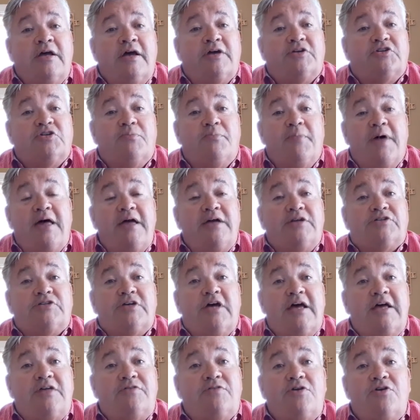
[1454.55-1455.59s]
and to
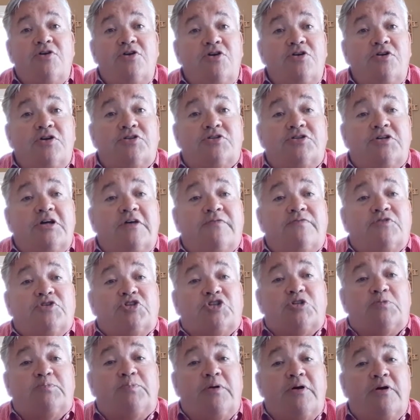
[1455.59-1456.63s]
maintain the unity of the
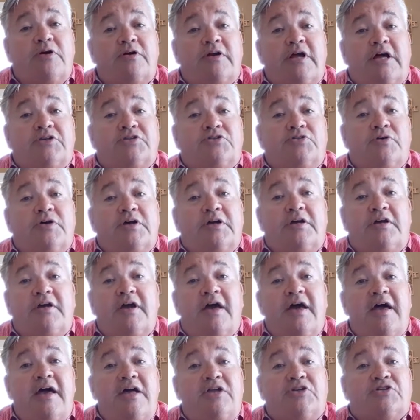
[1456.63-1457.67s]
Spirit and to
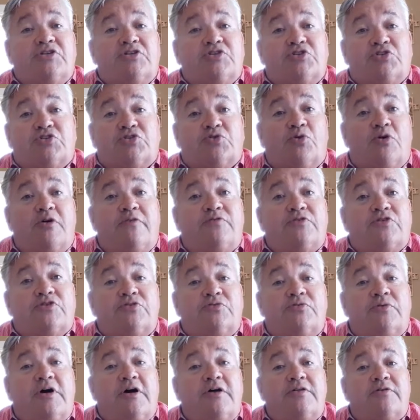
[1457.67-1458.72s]
engage in service
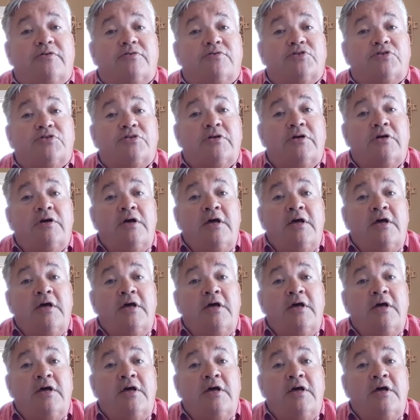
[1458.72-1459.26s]
to others.